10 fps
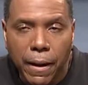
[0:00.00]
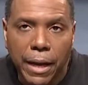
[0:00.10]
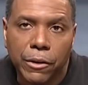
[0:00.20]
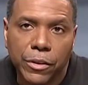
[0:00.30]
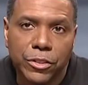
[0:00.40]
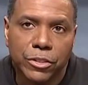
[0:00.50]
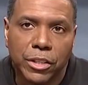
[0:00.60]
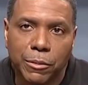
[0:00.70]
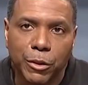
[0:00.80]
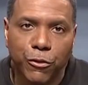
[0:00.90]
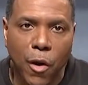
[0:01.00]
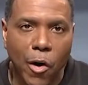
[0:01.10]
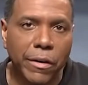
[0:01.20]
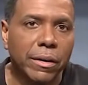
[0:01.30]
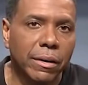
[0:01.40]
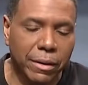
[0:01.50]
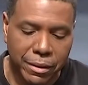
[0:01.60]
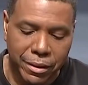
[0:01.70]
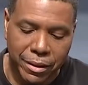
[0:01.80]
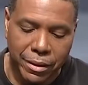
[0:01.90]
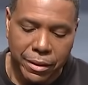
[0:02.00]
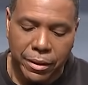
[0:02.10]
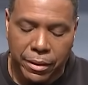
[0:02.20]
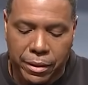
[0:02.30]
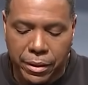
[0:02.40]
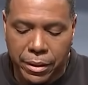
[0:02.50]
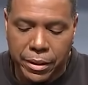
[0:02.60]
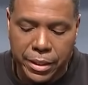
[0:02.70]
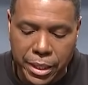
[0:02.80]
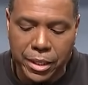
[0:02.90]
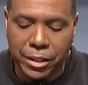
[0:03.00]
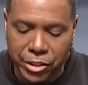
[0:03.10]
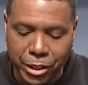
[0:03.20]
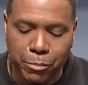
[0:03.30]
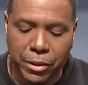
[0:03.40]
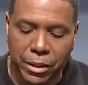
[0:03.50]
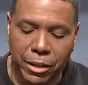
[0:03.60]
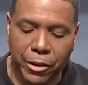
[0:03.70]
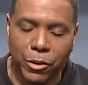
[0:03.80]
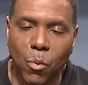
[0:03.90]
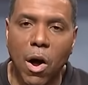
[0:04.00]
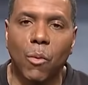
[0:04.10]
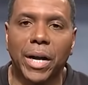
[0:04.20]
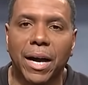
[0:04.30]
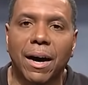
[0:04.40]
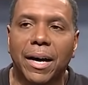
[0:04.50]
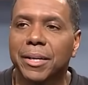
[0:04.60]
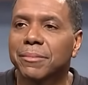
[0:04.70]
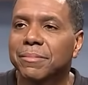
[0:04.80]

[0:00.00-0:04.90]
I know this is going to be foreign. Get in the temple and learn to walk with God.